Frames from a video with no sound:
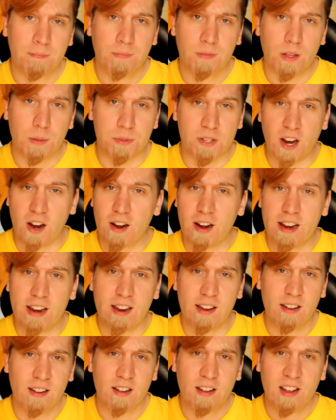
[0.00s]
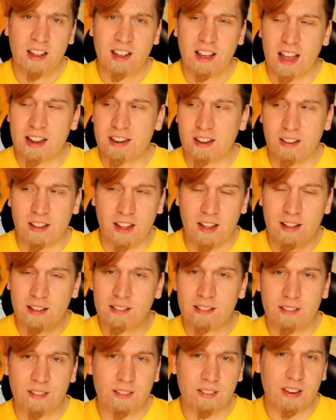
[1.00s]
I'm sorry. I don't.
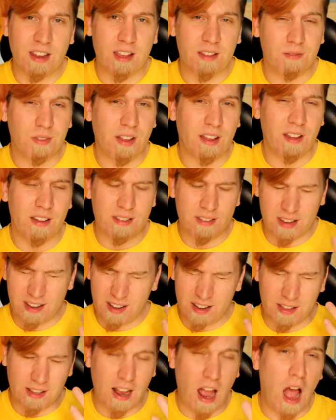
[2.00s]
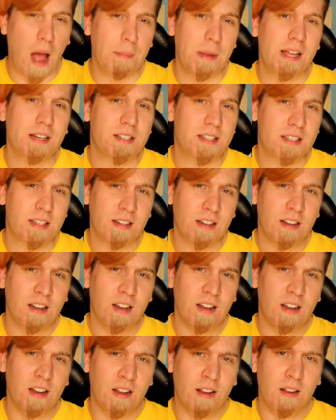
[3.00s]
In the comments,
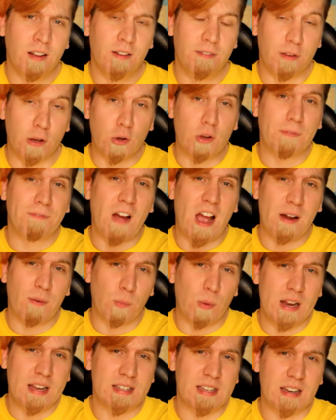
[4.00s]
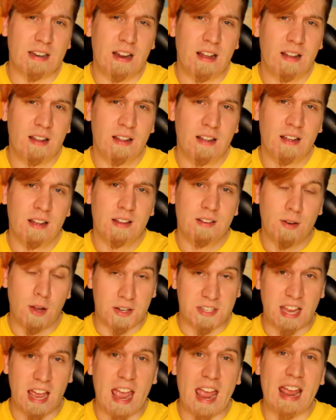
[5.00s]
you can find a reason
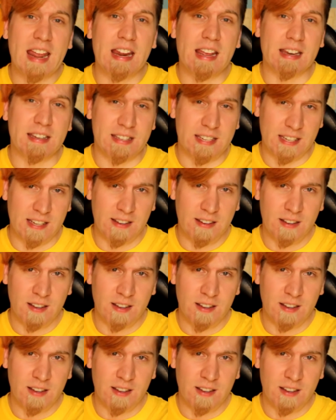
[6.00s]
not to hate it.